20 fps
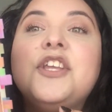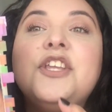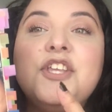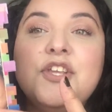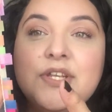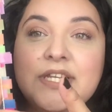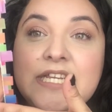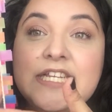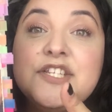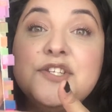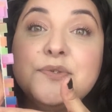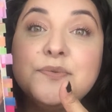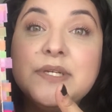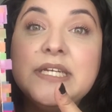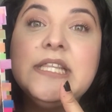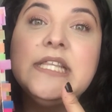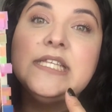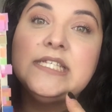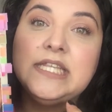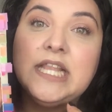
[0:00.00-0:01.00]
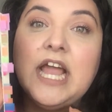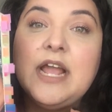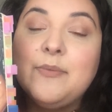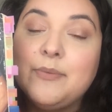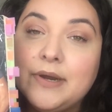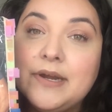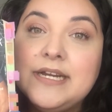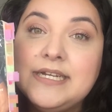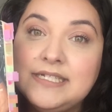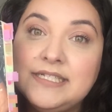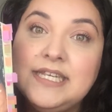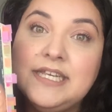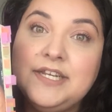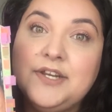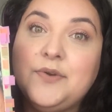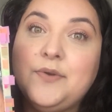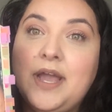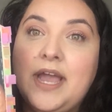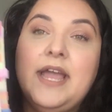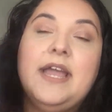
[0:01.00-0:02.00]
you need to read this library scene,
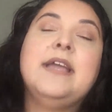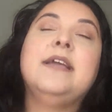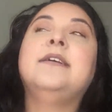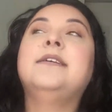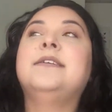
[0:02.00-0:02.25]
okay?